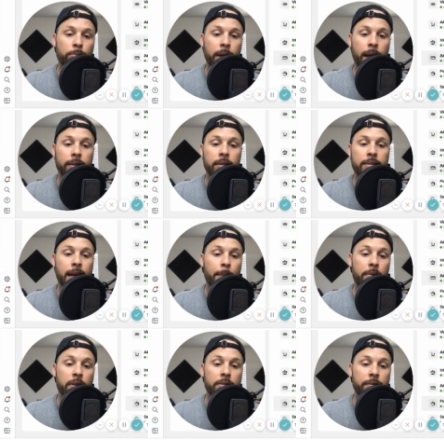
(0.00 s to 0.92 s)
But at the
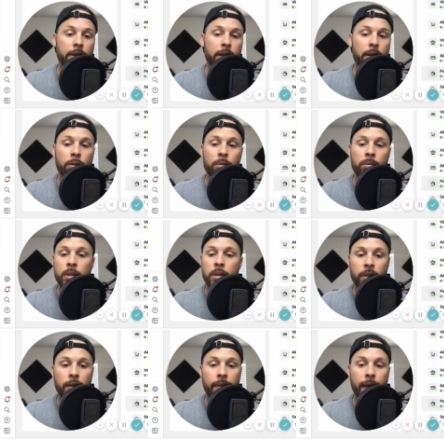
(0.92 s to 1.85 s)
time of this video,
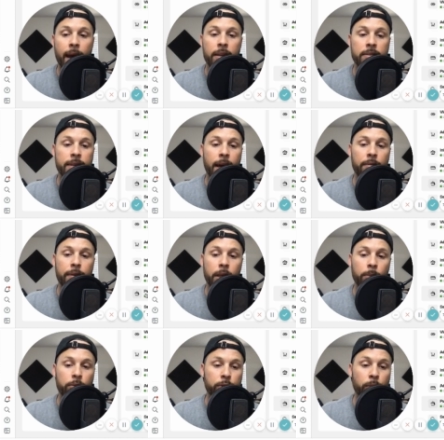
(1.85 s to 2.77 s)
that is not
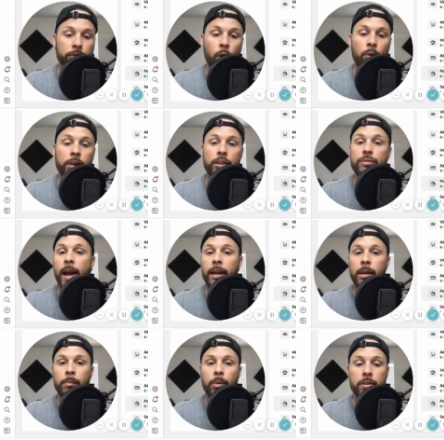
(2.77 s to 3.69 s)
available. So it's only
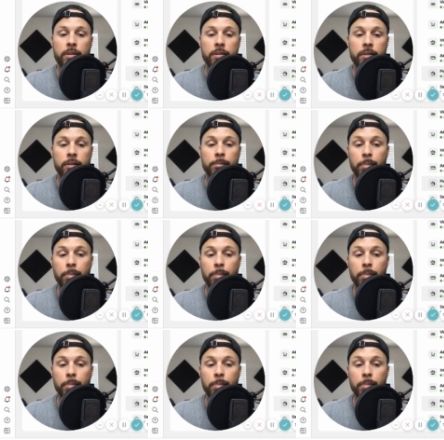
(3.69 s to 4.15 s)
tracking purchases.